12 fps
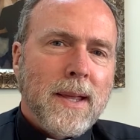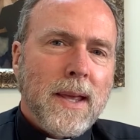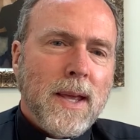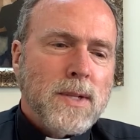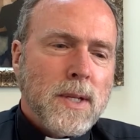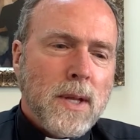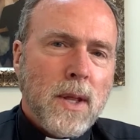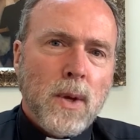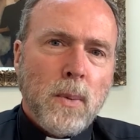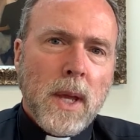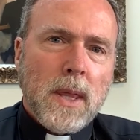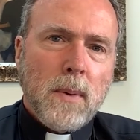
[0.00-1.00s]
is another
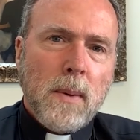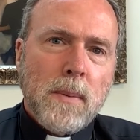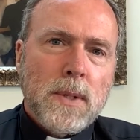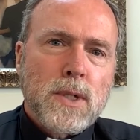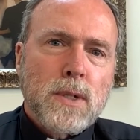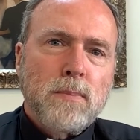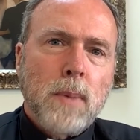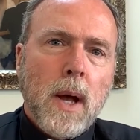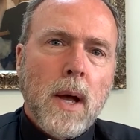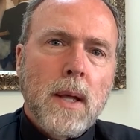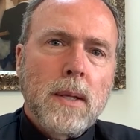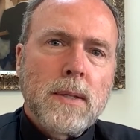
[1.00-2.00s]
way that we
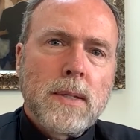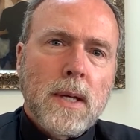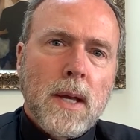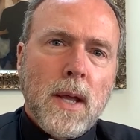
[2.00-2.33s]
respond